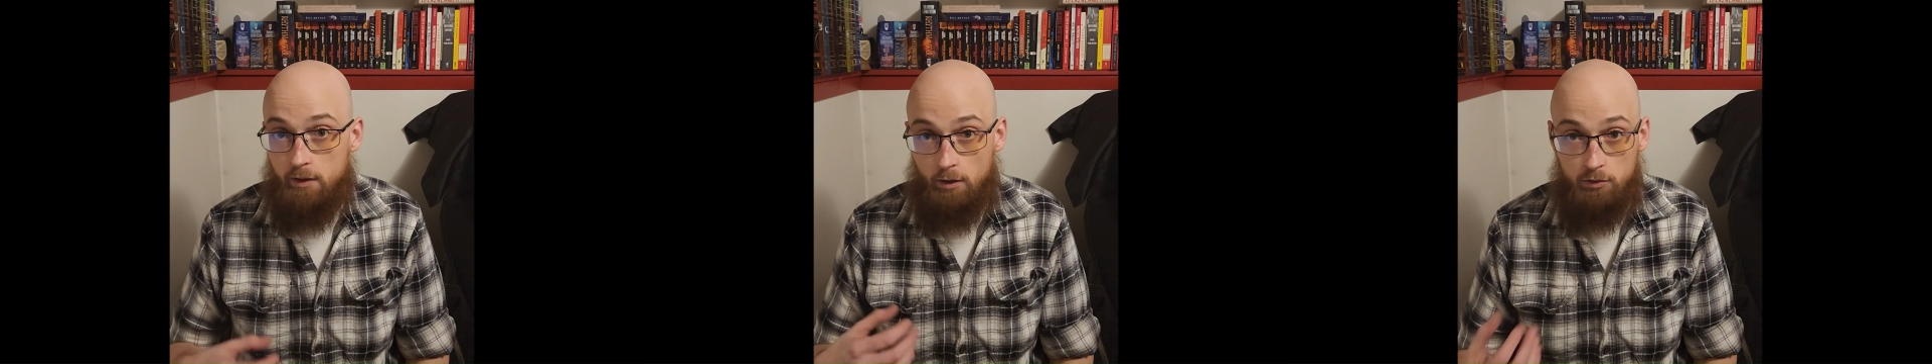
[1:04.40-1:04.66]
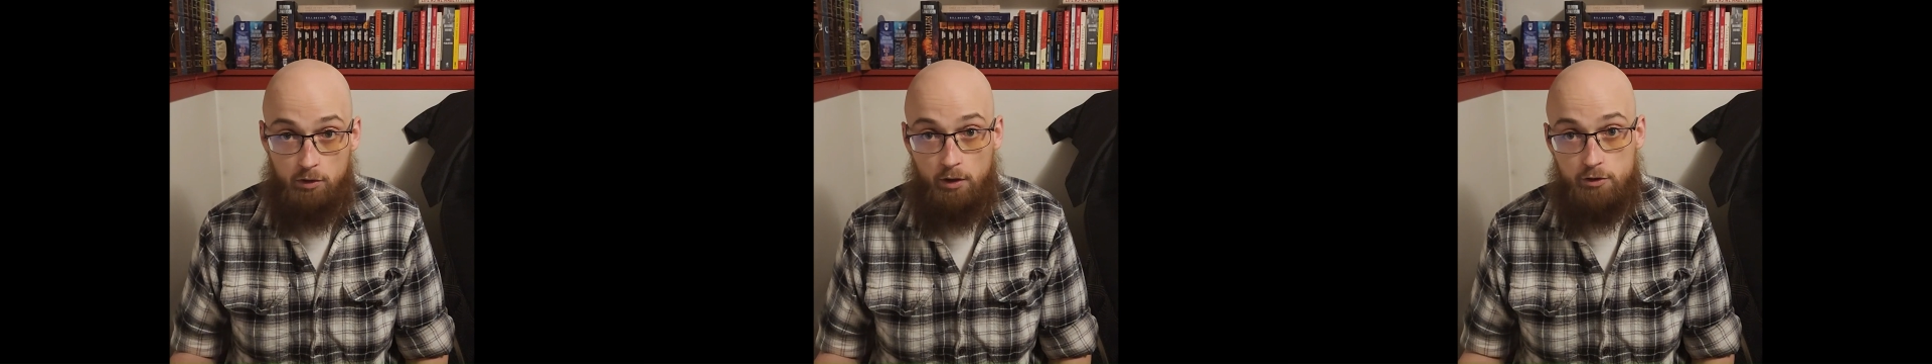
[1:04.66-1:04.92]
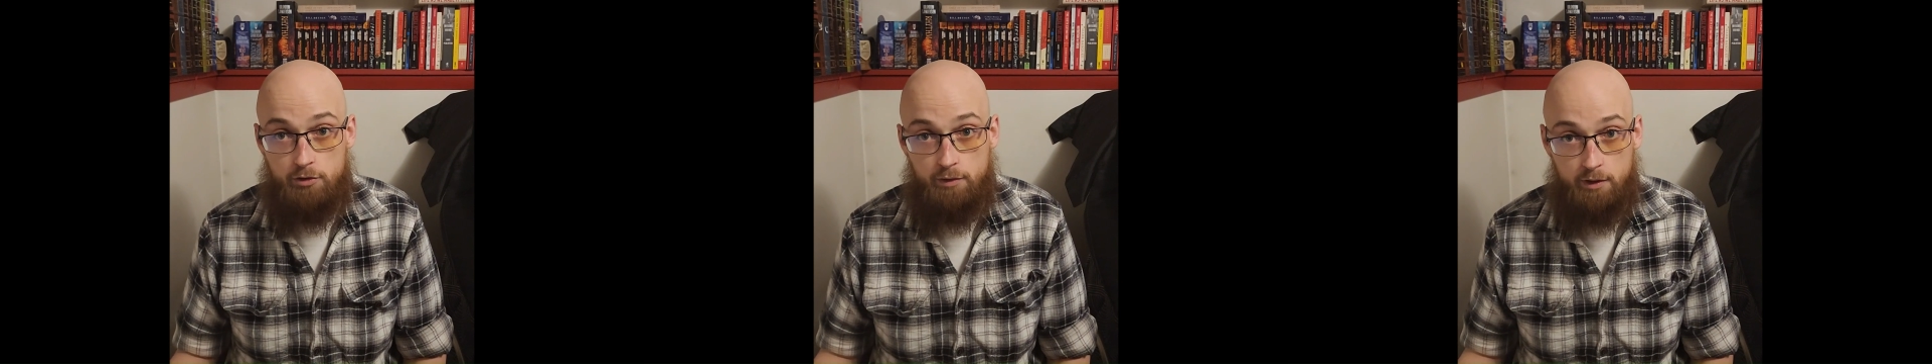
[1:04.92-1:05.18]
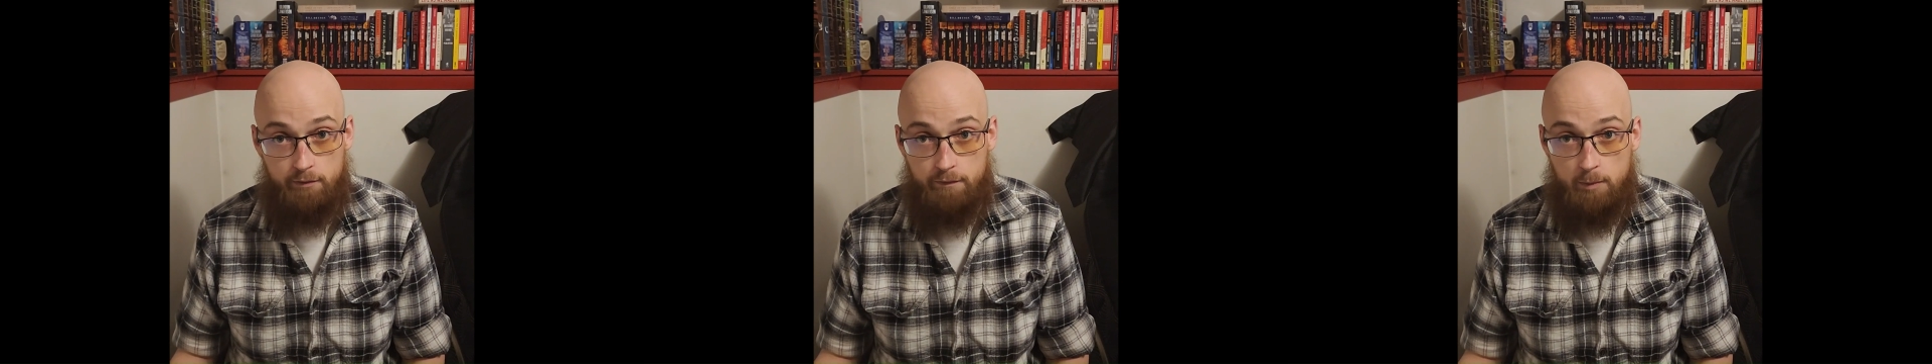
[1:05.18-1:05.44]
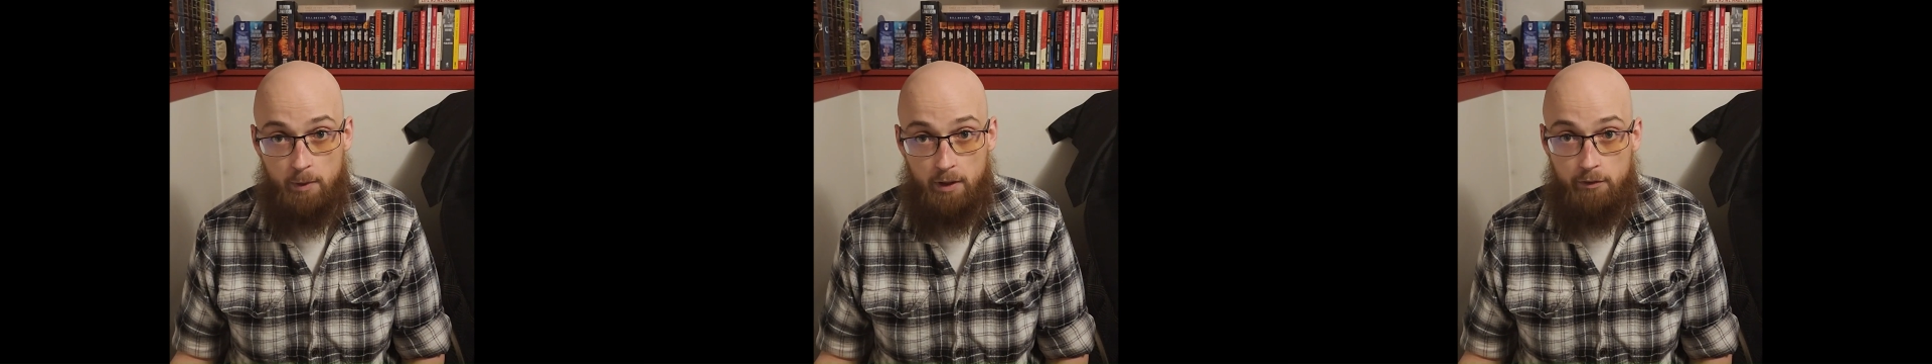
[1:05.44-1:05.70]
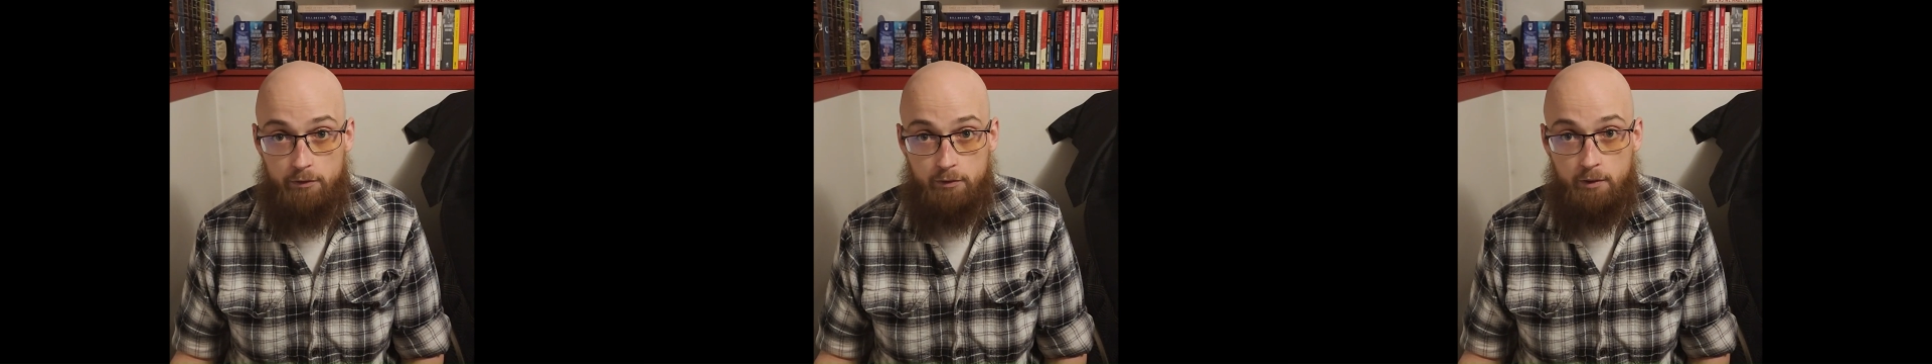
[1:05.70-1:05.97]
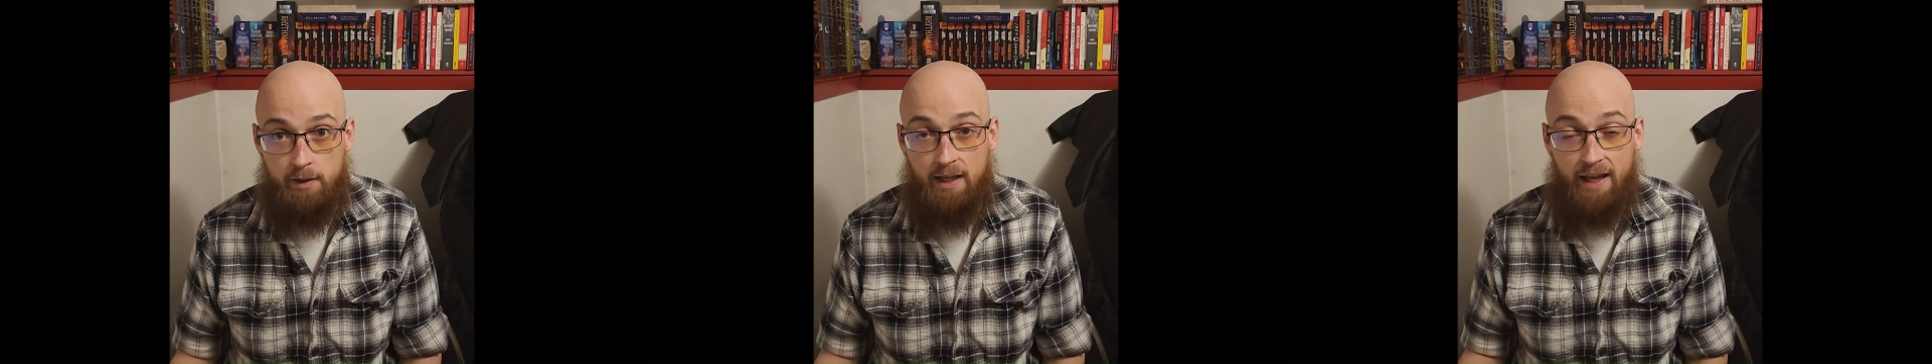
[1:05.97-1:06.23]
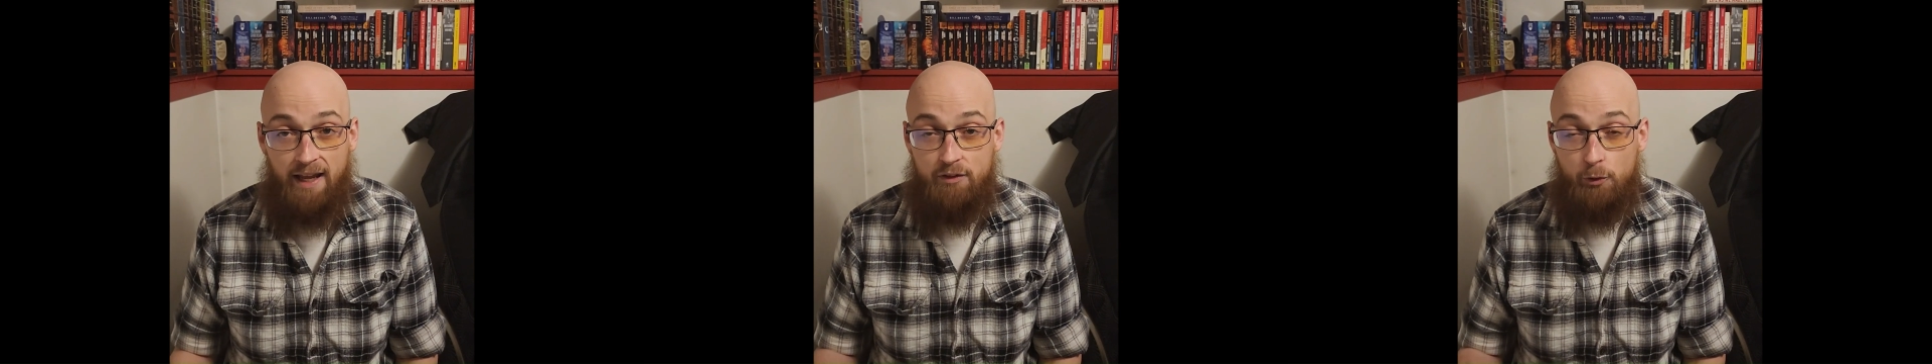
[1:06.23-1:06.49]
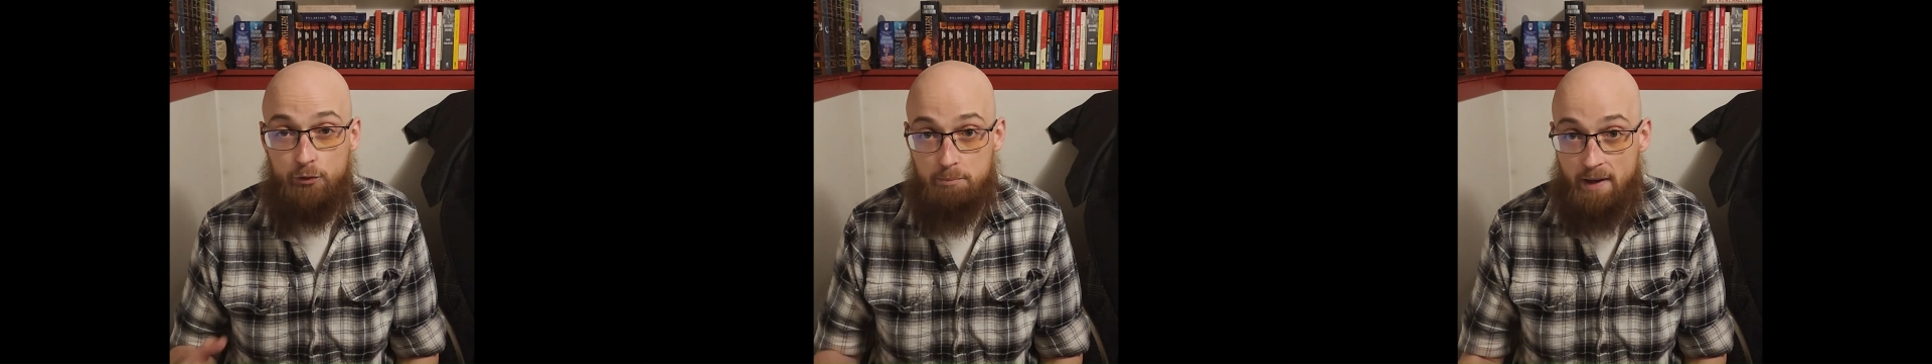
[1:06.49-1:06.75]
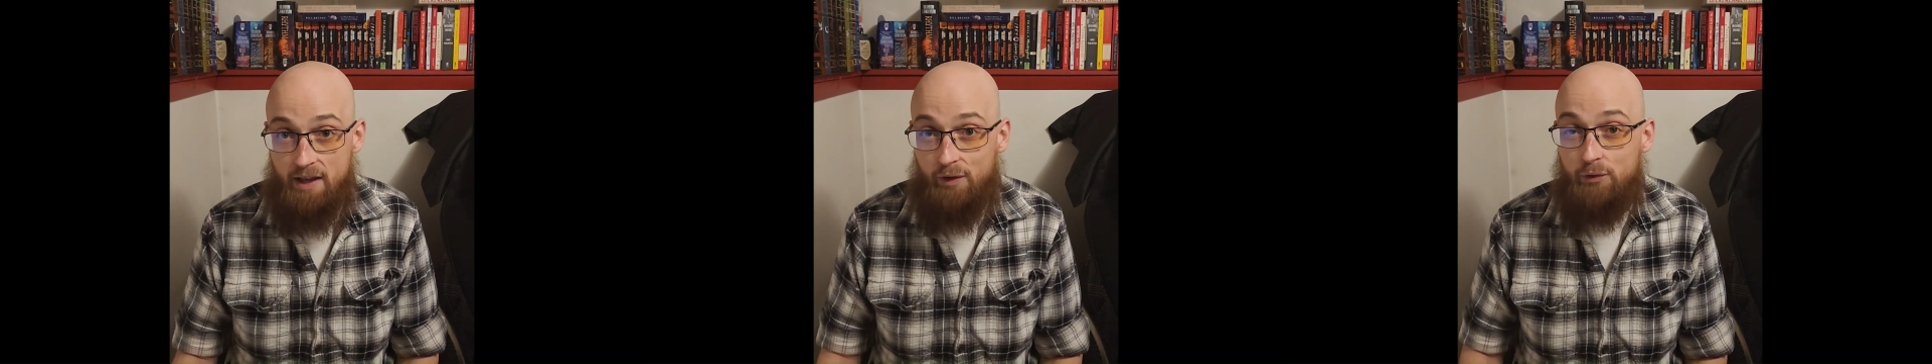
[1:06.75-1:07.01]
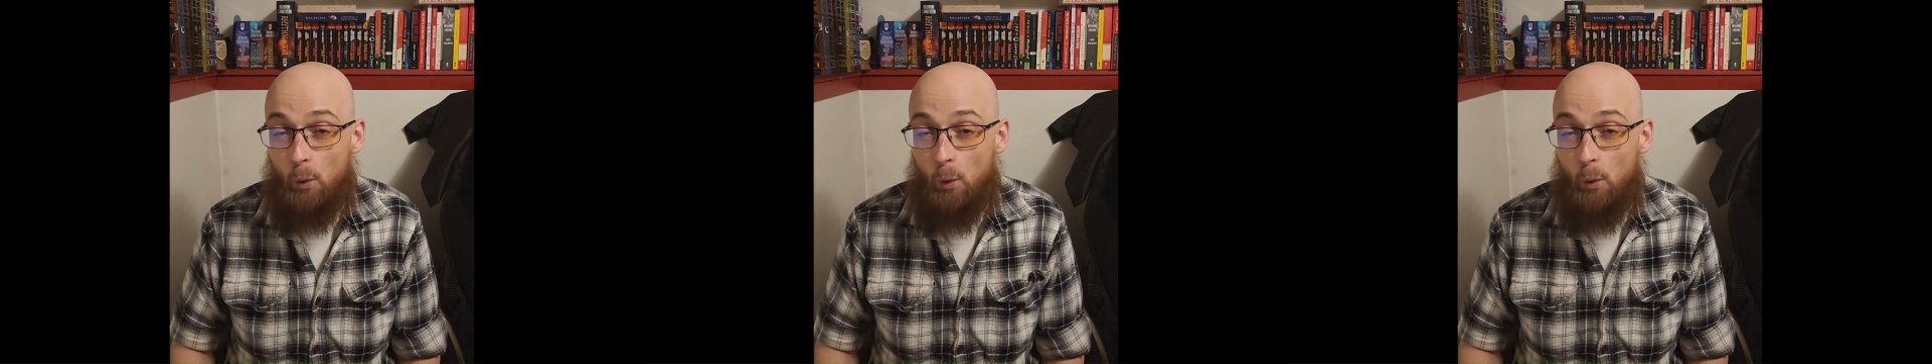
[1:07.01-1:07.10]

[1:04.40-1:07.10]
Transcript: are larger than females, and those males